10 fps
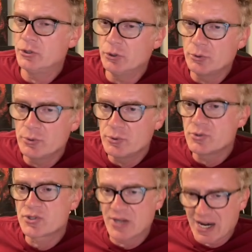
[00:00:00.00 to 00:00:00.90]

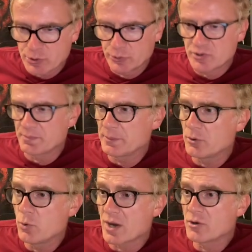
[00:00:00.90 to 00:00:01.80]
news, actual news from people
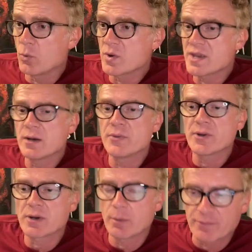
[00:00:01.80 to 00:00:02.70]
who I don't know where the hell
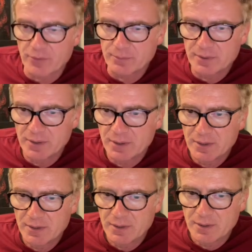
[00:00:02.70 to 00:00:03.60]
they're coming from.
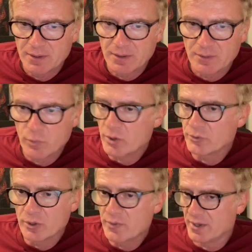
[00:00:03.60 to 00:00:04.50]
We
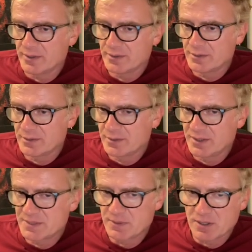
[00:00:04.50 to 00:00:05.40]
don't know that.
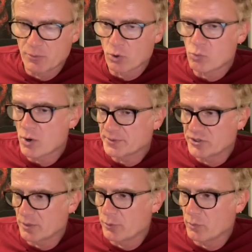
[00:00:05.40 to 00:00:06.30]
It's become corrupted
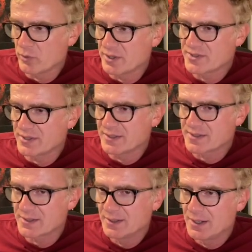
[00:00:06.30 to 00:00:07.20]
to the point where
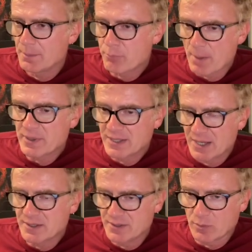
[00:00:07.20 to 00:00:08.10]
it's
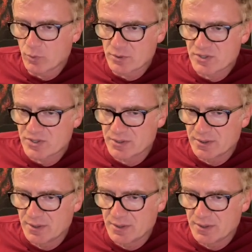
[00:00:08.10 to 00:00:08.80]
propaganda networks.